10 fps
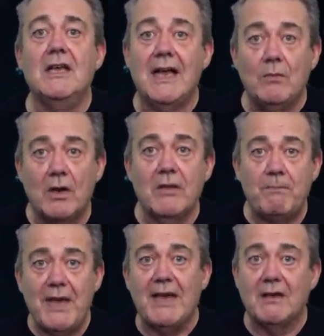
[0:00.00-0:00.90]
and what you
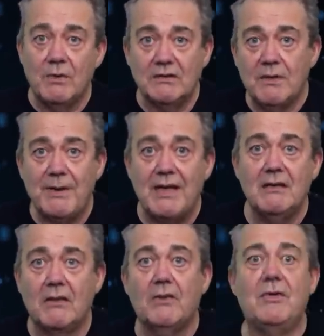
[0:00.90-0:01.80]
pick will
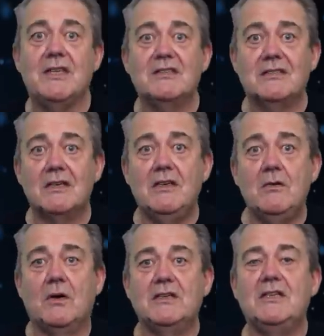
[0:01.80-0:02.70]
depend on the risks that
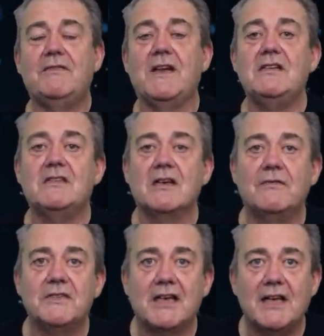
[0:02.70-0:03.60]
you want to defend
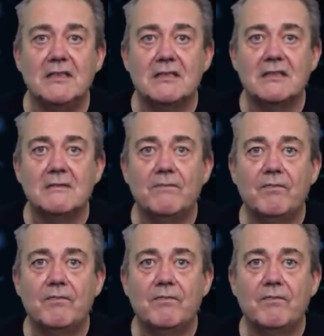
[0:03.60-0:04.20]
yourselves against.